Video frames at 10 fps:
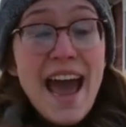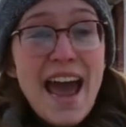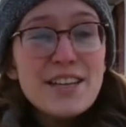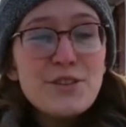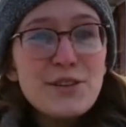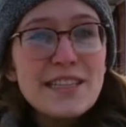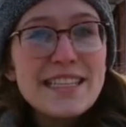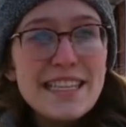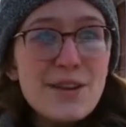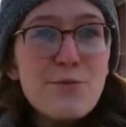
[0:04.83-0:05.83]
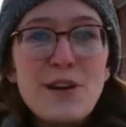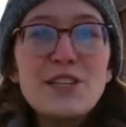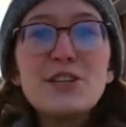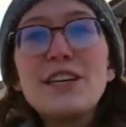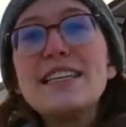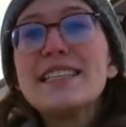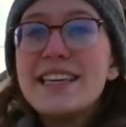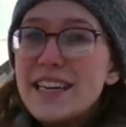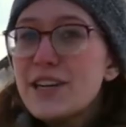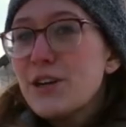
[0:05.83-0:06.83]
As you can see, winter
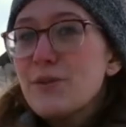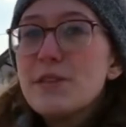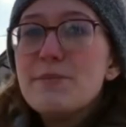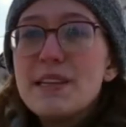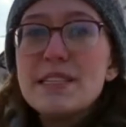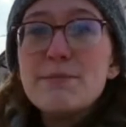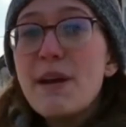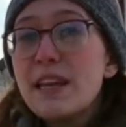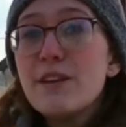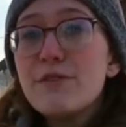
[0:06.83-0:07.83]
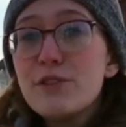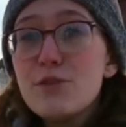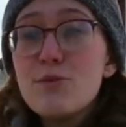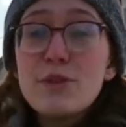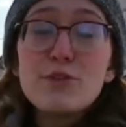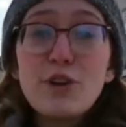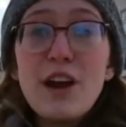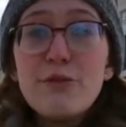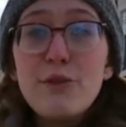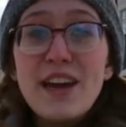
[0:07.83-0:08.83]
is here, which means many of you with
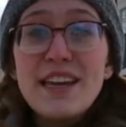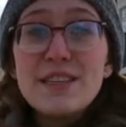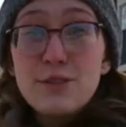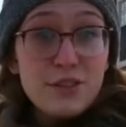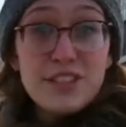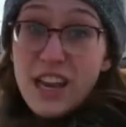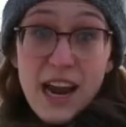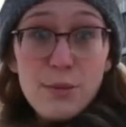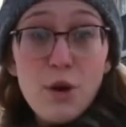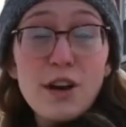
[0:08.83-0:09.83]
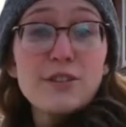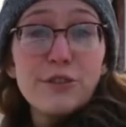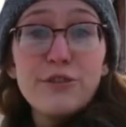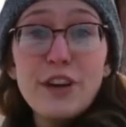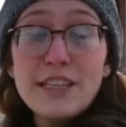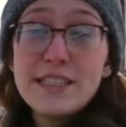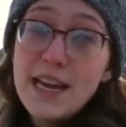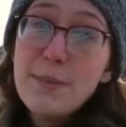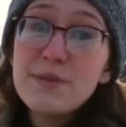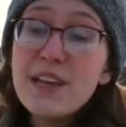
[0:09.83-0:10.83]
driveways or sidewalks or front
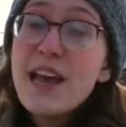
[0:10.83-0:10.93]
steps